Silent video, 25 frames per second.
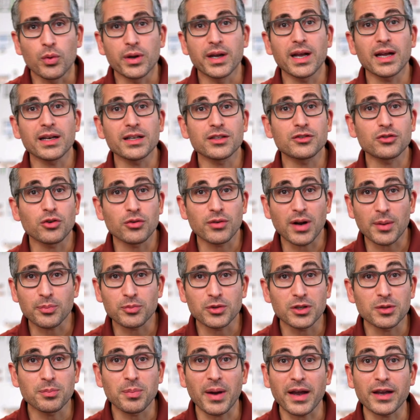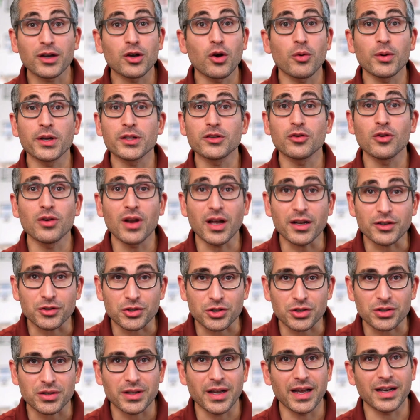get interrupted by going to
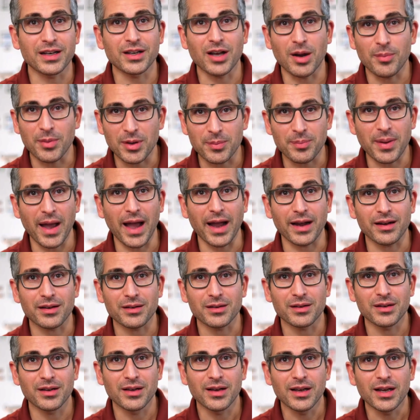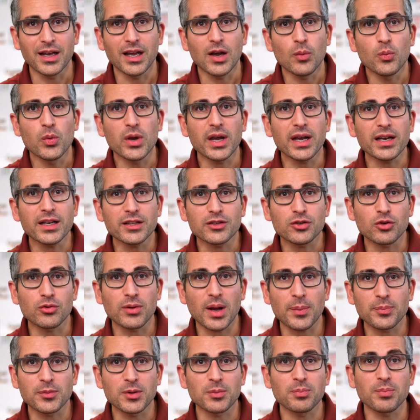lunch and coming back. We get
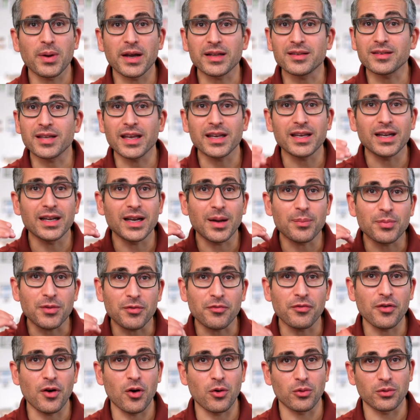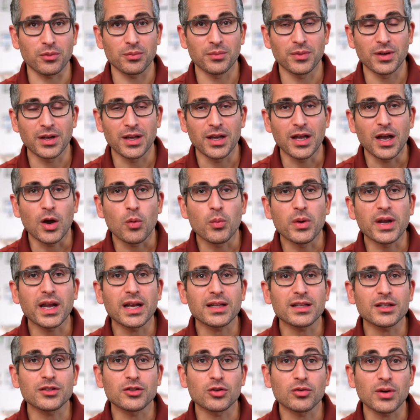interrupted by taking up the phone. We get
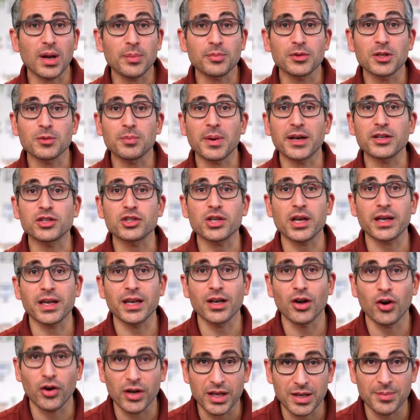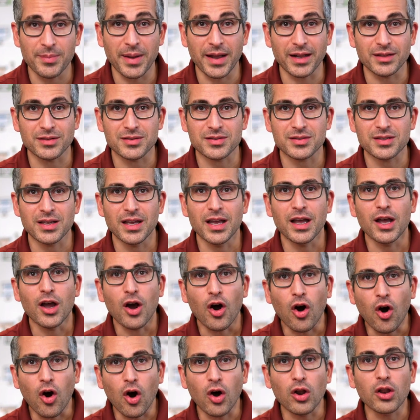interrupted by checking our emails.
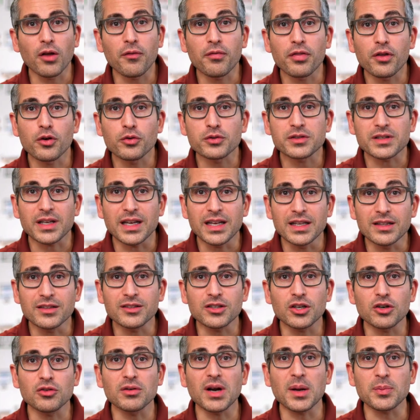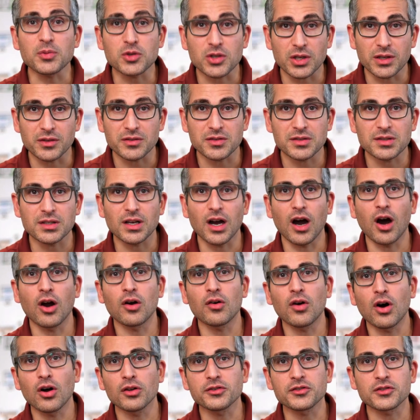All of those interruptions are
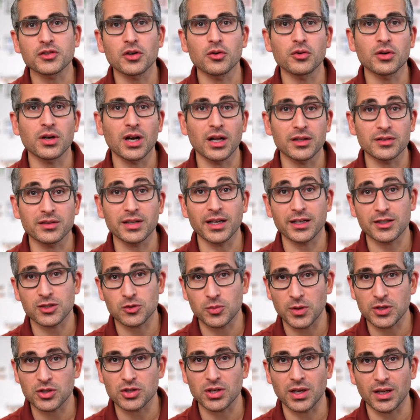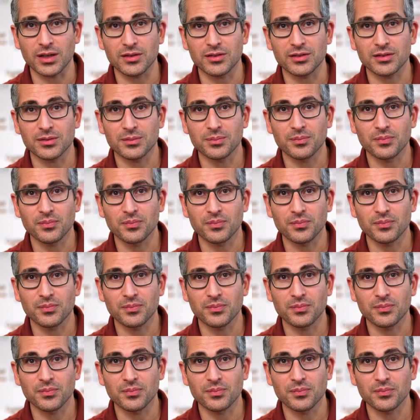also context switchings.